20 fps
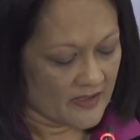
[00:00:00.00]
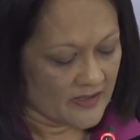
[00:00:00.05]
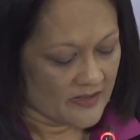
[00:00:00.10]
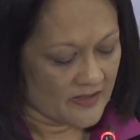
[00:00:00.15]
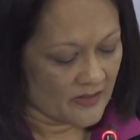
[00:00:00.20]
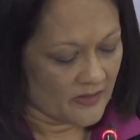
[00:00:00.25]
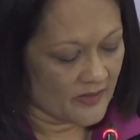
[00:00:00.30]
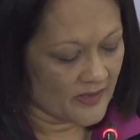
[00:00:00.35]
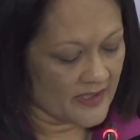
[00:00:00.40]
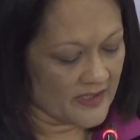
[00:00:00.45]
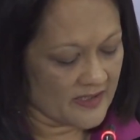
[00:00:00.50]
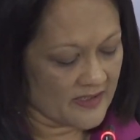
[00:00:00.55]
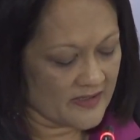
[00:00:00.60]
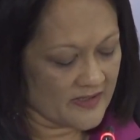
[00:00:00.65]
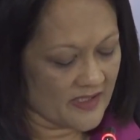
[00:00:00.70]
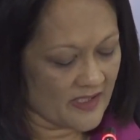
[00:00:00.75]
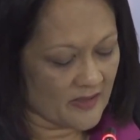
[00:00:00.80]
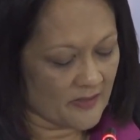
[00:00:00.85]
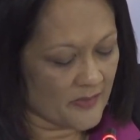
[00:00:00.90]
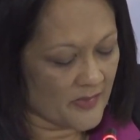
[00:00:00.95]
so ladies and
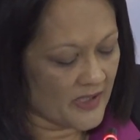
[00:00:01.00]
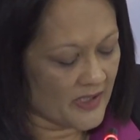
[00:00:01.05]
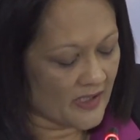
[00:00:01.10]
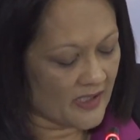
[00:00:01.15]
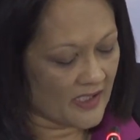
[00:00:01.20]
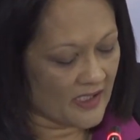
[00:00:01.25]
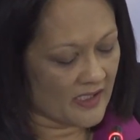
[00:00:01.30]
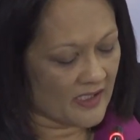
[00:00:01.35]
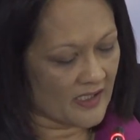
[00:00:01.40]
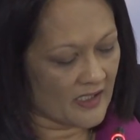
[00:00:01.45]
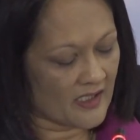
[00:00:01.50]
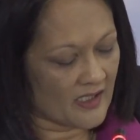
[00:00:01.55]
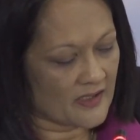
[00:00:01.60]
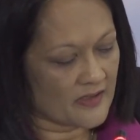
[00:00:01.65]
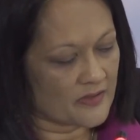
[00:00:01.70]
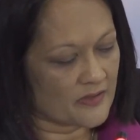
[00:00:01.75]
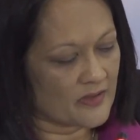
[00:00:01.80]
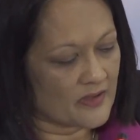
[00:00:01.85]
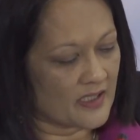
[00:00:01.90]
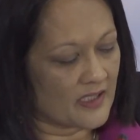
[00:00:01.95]
gentlemen, again, I'd
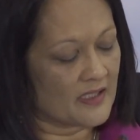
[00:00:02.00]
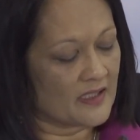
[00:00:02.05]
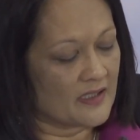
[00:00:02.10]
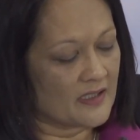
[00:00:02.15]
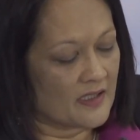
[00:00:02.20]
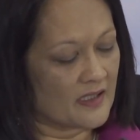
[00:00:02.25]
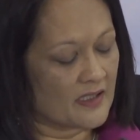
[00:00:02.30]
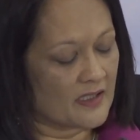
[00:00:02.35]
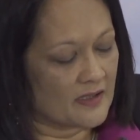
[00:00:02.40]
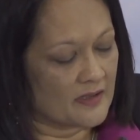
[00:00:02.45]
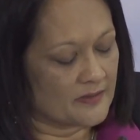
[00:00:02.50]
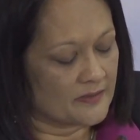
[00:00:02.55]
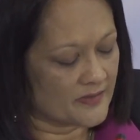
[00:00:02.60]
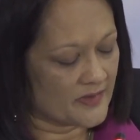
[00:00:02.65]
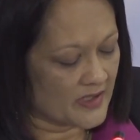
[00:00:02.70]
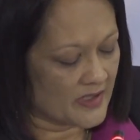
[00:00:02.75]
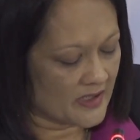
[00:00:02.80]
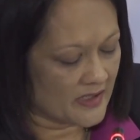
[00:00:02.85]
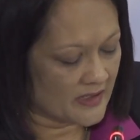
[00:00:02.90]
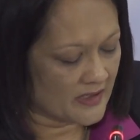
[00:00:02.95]
like to thank uh,
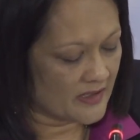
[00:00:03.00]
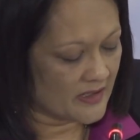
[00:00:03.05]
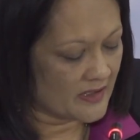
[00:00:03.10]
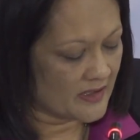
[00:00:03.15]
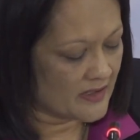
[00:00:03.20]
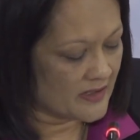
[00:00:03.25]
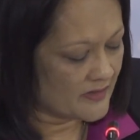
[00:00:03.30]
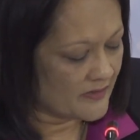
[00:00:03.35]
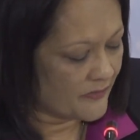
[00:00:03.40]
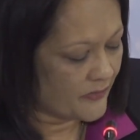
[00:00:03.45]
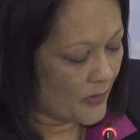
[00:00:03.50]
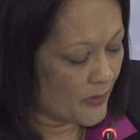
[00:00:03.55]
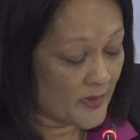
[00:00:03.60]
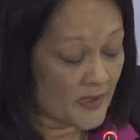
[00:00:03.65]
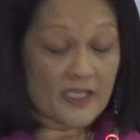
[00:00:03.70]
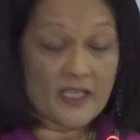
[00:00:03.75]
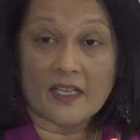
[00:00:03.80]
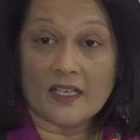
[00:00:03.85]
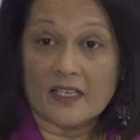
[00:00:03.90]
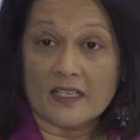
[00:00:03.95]
the, the
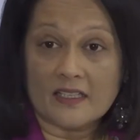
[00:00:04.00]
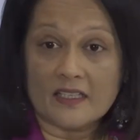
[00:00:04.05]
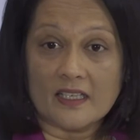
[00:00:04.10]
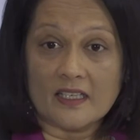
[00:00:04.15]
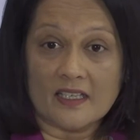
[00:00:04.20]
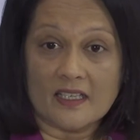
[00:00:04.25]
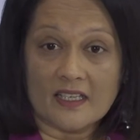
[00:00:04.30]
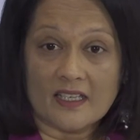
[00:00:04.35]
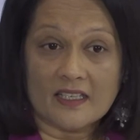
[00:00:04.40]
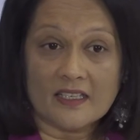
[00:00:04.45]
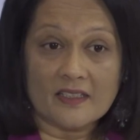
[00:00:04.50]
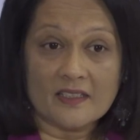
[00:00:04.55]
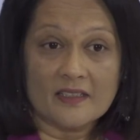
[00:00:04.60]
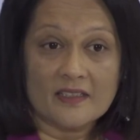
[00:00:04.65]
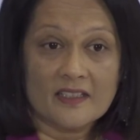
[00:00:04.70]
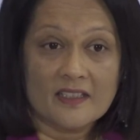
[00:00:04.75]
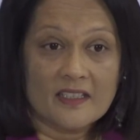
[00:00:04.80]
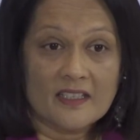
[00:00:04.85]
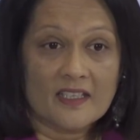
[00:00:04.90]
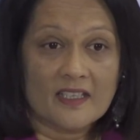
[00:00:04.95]
former director again,
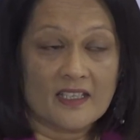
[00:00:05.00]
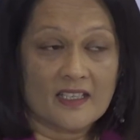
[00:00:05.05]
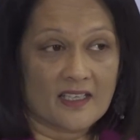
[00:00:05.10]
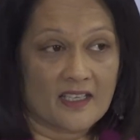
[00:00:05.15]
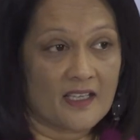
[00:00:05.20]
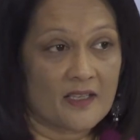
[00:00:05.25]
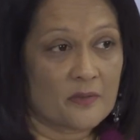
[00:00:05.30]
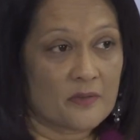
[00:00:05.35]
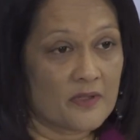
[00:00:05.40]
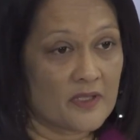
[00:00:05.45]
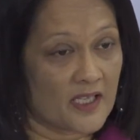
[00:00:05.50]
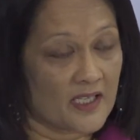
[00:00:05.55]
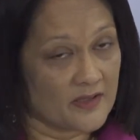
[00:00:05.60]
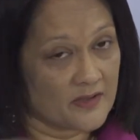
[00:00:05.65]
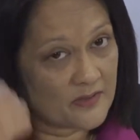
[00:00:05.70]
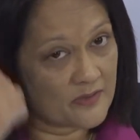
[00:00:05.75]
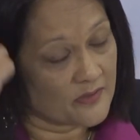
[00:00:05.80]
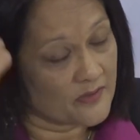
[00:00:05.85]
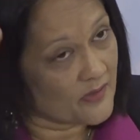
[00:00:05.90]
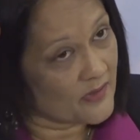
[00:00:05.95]
and I would like
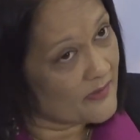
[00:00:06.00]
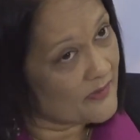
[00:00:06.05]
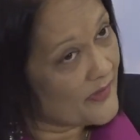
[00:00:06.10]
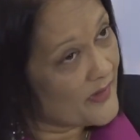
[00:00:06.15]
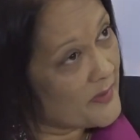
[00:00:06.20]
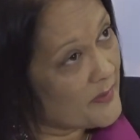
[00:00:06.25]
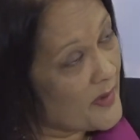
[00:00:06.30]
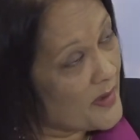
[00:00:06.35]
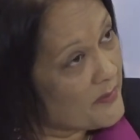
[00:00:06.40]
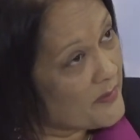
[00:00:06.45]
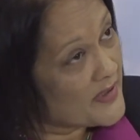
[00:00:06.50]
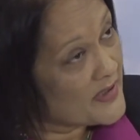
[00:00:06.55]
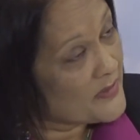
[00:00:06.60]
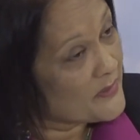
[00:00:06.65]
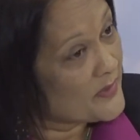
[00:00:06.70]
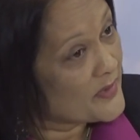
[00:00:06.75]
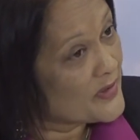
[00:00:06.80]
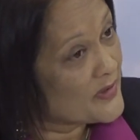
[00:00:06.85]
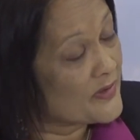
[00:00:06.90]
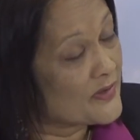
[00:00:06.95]
to convey my
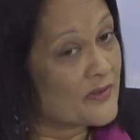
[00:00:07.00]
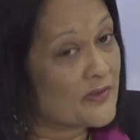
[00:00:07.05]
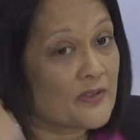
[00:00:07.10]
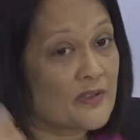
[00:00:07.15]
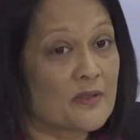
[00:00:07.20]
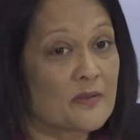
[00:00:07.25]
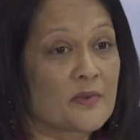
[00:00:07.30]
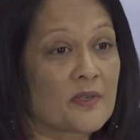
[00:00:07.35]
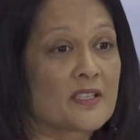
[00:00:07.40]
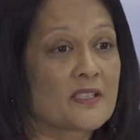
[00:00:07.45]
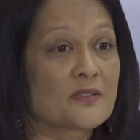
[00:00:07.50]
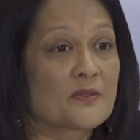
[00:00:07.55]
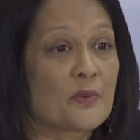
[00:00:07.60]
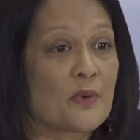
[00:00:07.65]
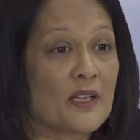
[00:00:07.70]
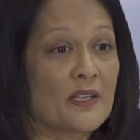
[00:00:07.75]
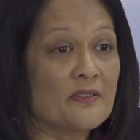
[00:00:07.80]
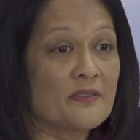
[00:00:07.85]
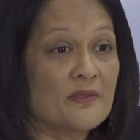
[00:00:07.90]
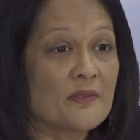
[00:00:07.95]
best wishes to him and his
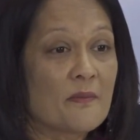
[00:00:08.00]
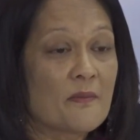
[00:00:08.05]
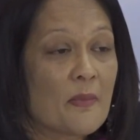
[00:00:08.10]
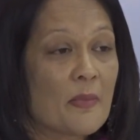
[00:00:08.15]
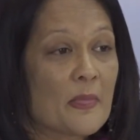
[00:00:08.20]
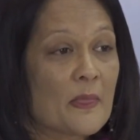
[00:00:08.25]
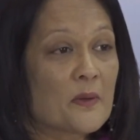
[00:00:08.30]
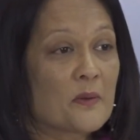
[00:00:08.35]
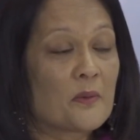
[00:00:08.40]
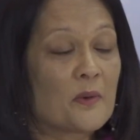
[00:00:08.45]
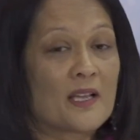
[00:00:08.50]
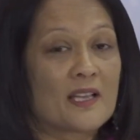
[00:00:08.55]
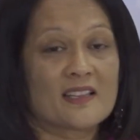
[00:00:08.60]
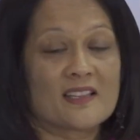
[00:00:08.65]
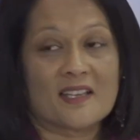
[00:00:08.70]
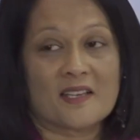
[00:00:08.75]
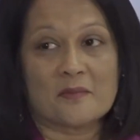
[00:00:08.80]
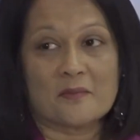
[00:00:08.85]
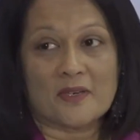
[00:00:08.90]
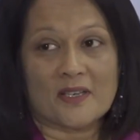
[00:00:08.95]
wife while
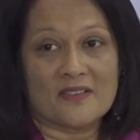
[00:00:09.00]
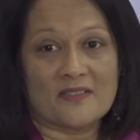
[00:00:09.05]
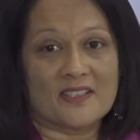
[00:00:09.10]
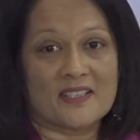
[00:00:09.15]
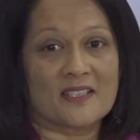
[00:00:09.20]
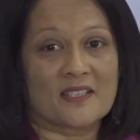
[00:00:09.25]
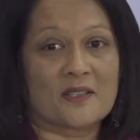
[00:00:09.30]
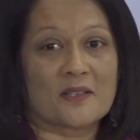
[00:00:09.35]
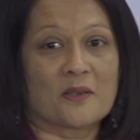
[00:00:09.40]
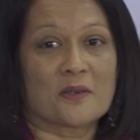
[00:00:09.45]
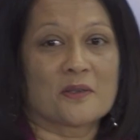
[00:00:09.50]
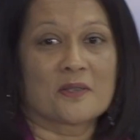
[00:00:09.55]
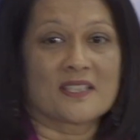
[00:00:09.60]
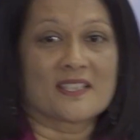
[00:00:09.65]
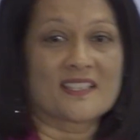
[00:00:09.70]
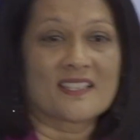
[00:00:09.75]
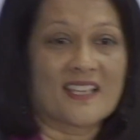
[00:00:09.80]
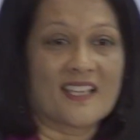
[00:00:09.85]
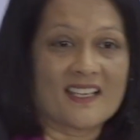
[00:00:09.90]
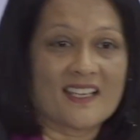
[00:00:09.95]
they're braving the cold
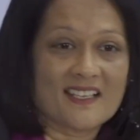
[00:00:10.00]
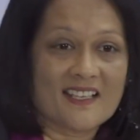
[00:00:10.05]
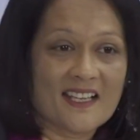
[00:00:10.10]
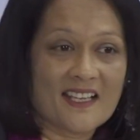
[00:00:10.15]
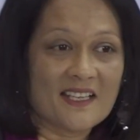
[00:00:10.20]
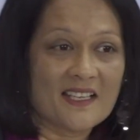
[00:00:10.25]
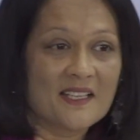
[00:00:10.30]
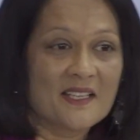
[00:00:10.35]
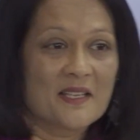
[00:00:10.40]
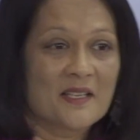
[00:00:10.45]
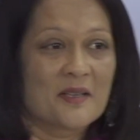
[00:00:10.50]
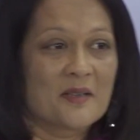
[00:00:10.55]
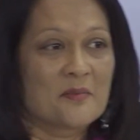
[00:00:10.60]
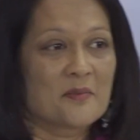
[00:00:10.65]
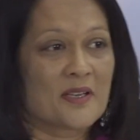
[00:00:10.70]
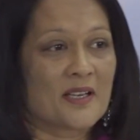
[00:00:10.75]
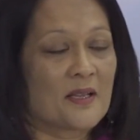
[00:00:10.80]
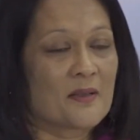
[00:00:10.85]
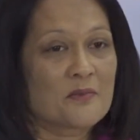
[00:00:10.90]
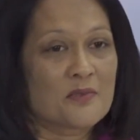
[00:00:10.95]
in Canada.
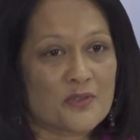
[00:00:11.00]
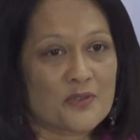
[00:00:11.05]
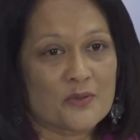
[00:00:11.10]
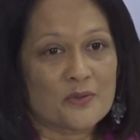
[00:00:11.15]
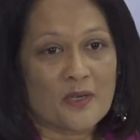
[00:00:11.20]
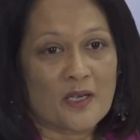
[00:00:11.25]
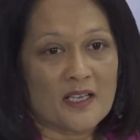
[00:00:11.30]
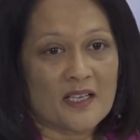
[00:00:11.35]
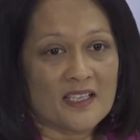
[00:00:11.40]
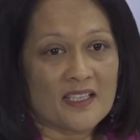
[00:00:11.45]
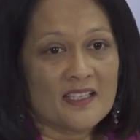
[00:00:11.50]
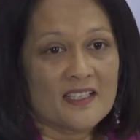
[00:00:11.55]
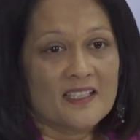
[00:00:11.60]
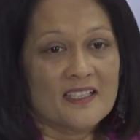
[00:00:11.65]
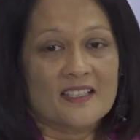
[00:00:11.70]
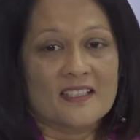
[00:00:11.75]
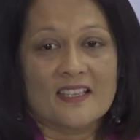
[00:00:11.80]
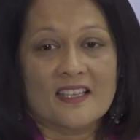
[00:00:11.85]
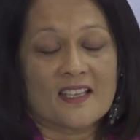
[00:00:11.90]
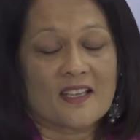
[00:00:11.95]
But I'm sure
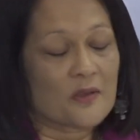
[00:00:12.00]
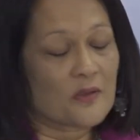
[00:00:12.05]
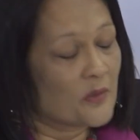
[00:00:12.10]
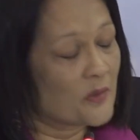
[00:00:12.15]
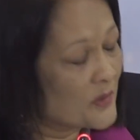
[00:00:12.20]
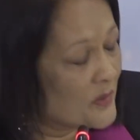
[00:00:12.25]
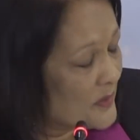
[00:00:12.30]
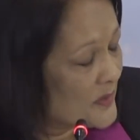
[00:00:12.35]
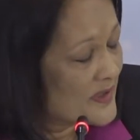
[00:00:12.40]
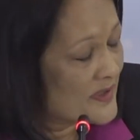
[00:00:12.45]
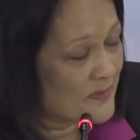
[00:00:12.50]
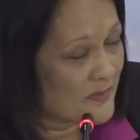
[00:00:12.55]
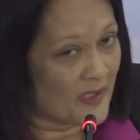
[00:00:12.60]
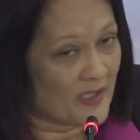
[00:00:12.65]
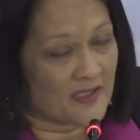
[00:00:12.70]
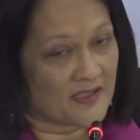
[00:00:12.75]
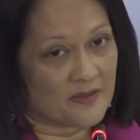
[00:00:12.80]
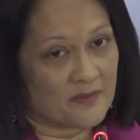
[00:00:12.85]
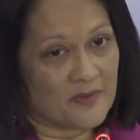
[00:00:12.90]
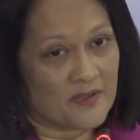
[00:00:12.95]
they are always
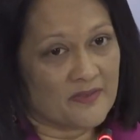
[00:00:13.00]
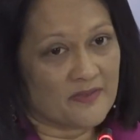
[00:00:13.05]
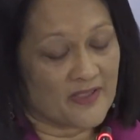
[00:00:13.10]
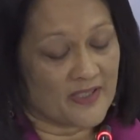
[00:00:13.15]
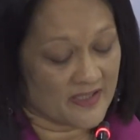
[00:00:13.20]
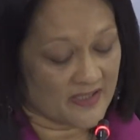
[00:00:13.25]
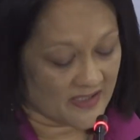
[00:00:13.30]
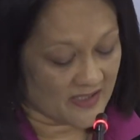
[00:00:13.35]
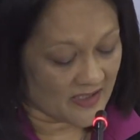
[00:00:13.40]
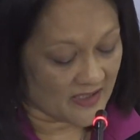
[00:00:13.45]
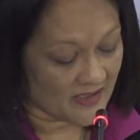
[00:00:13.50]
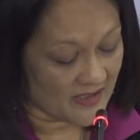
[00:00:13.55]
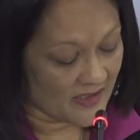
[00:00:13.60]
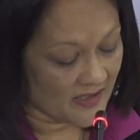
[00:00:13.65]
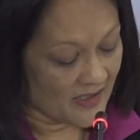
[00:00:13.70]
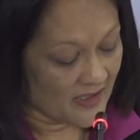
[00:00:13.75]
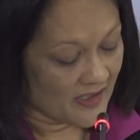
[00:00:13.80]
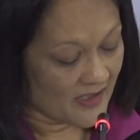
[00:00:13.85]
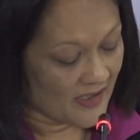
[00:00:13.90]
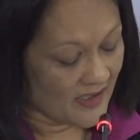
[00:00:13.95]
welcome in Fiji.
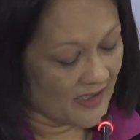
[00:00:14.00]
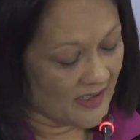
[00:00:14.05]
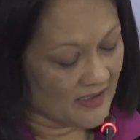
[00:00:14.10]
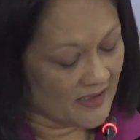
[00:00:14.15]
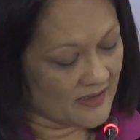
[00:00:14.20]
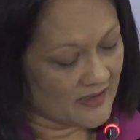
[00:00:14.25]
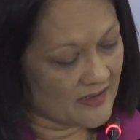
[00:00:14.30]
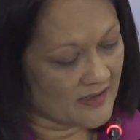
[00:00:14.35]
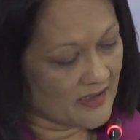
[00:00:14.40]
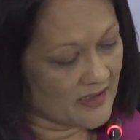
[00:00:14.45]
And